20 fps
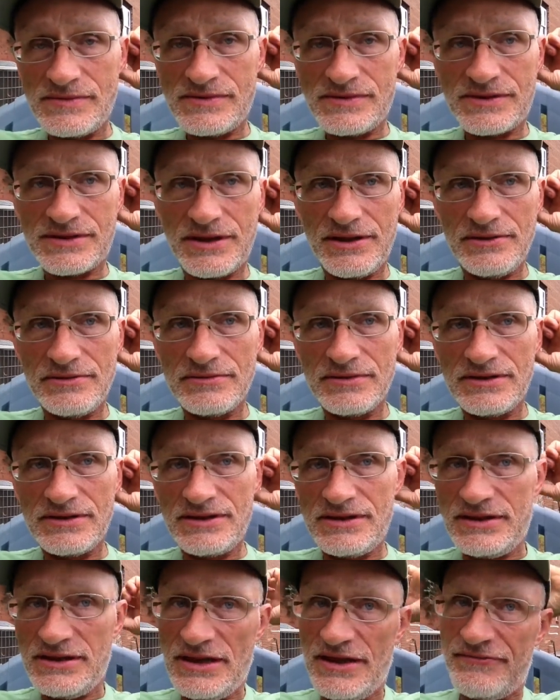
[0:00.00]
So
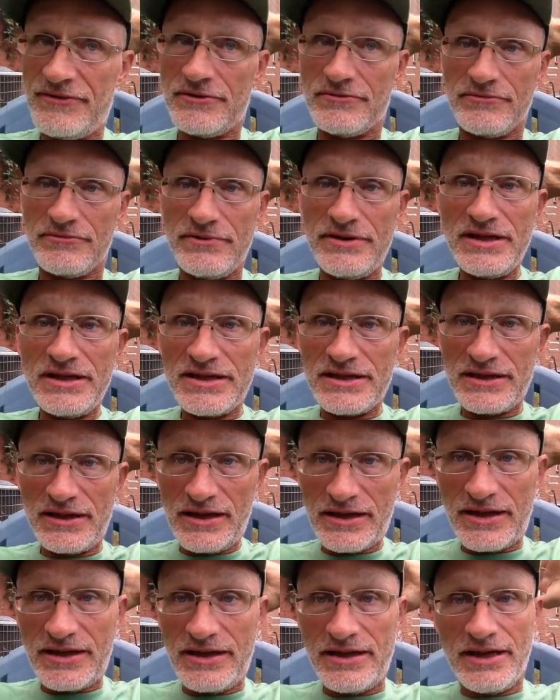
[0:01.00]
if you're really
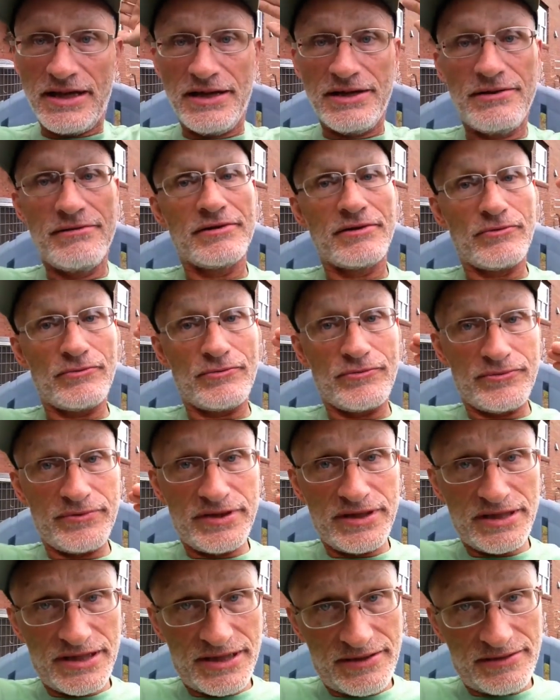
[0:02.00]
lucky and you're in a
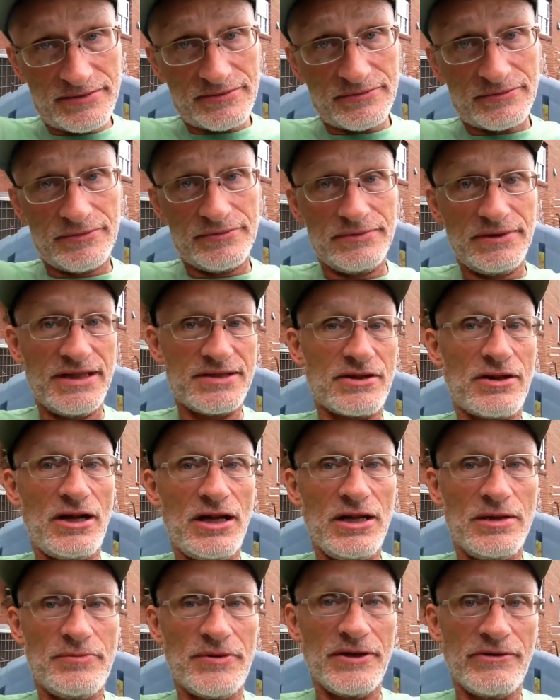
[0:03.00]
really, let's
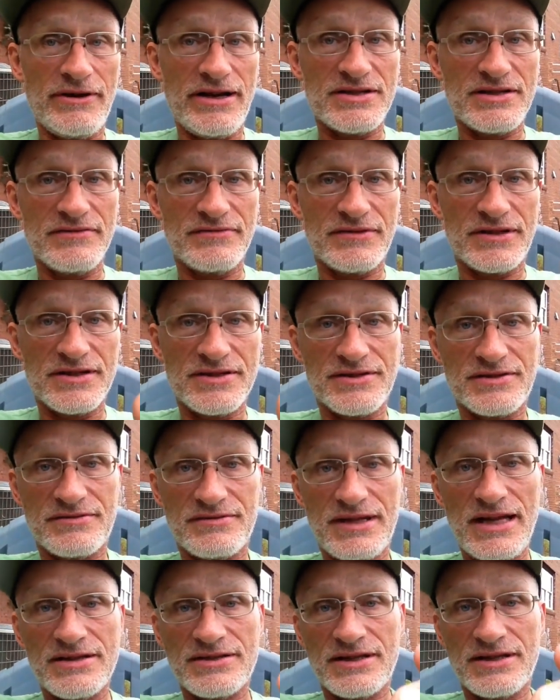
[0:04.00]
call it progressive, because
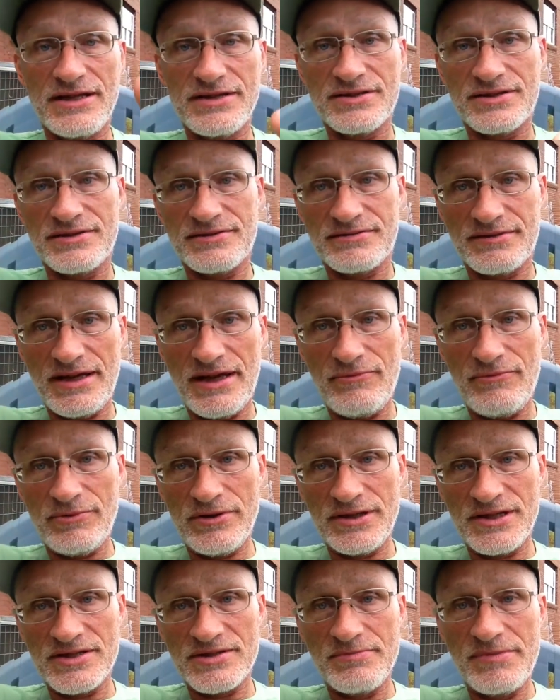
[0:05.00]
that
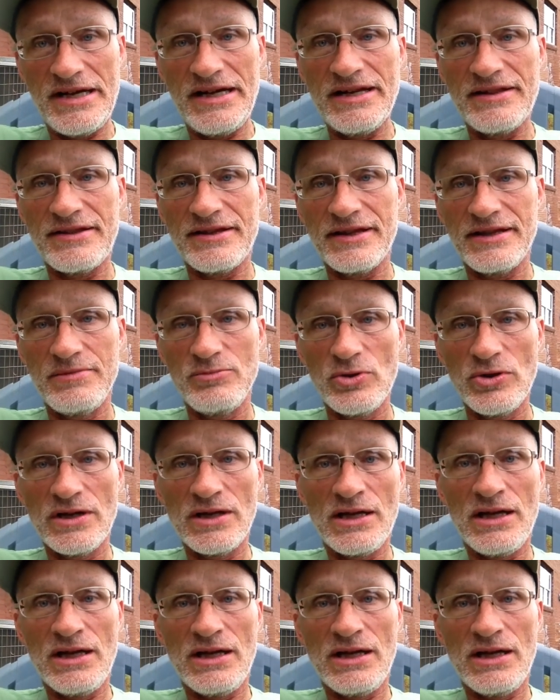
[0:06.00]
word doesn't mean anything anymore.